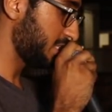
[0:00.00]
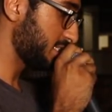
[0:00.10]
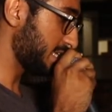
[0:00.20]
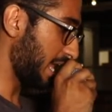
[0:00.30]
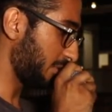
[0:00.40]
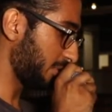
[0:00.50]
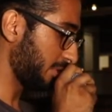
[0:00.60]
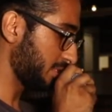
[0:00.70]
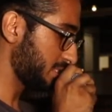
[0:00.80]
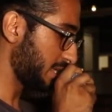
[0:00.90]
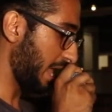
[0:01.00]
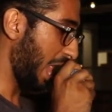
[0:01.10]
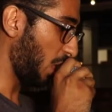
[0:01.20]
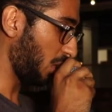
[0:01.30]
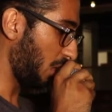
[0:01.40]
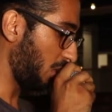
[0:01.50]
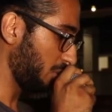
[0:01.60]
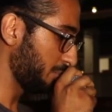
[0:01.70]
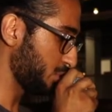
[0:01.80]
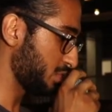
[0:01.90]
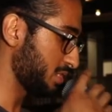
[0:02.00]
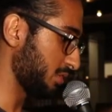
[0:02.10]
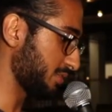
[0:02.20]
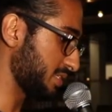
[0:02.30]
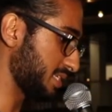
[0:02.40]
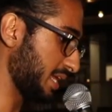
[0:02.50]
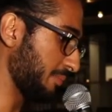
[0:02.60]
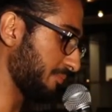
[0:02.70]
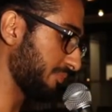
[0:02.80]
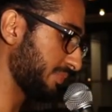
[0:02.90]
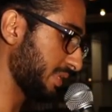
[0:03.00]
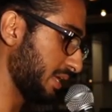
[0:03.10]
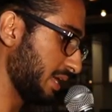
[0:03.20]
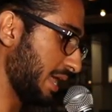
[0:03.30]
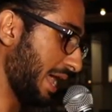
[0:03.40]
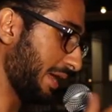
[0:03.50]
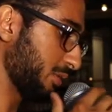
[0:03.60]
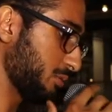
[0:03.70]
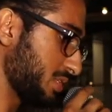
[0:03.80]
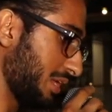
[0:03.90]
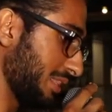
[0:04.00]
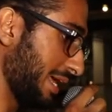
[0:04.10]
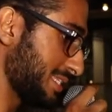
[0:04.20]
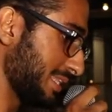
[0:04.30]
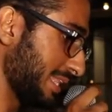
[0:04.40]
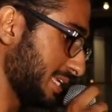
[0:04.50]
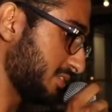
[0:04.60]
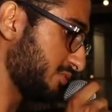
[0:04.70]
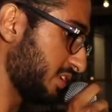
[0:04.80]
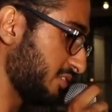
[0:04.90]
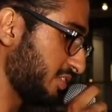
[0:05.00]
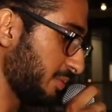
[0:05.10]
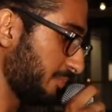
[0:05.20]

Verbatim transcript: six hours, all bushes looked the same. Ando saw less and less in front of